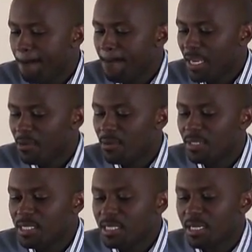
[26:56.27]
And all
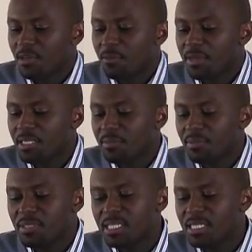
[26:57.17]
the standard operating
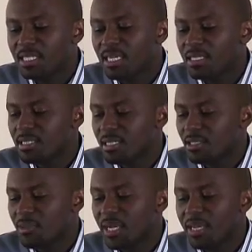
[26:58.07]
procedures,
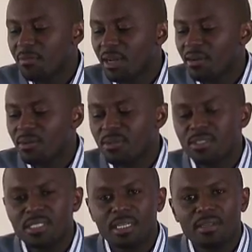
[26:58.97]
training
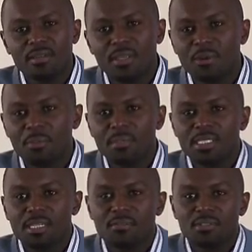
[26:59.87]
records, and equipment
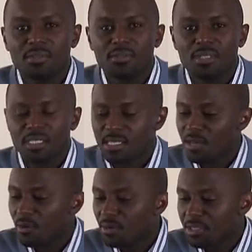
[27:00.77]
service contracts, they
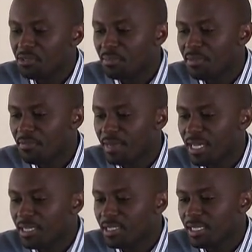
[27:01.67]
all need to be
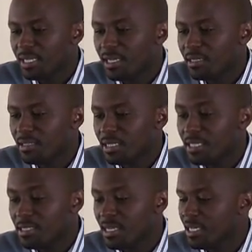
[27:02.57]
filed in an easily